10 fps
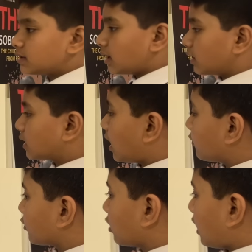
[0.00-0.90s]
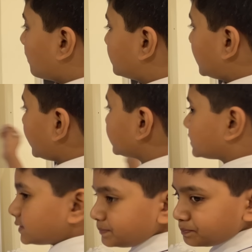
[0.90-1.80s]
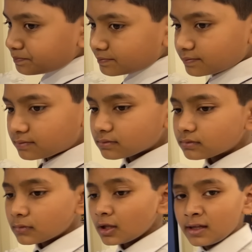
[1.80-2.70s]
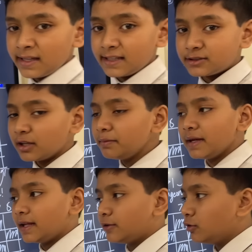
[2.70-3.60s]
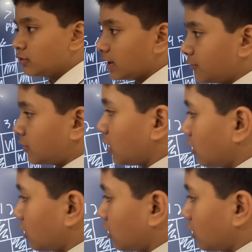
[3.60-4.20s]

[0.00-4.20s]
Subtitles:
to cover up this. It should be intuitive to